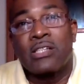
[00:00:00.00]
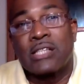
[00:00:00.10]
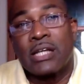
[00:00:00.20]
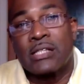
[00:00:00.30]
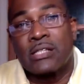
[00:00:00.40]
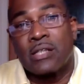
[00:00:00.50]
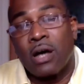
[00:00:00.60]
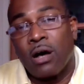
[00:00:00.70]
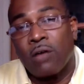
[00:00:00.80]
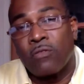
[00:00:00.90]
sense
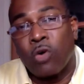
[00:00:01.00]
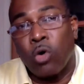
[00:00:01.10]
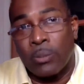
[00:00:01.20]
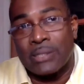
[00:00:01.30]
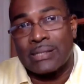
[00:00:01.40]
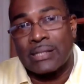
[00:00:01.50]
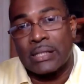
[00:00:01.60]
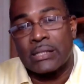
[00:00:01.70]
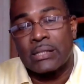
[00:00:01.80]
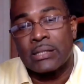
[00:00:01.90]
of
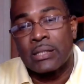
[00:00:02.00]
hopelessness